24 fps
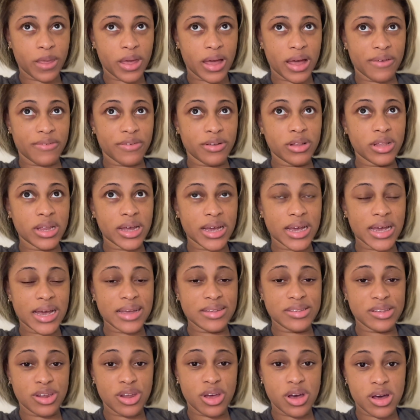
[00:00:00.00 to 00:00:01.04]
I feel like
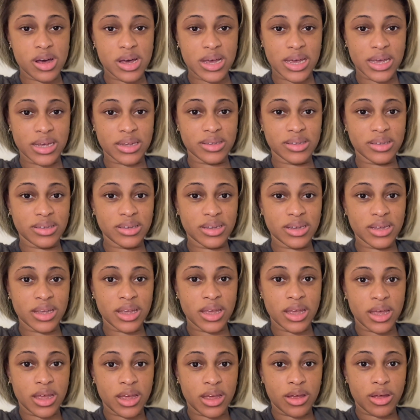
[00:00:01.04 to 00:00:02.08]
as an artist,
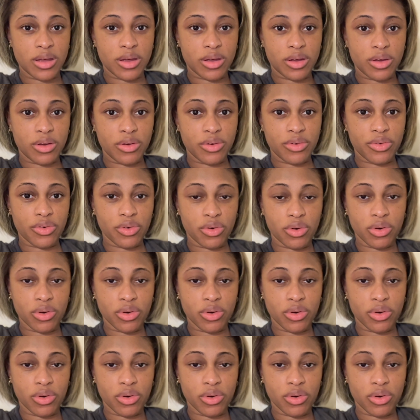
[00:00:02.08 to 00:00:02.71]
a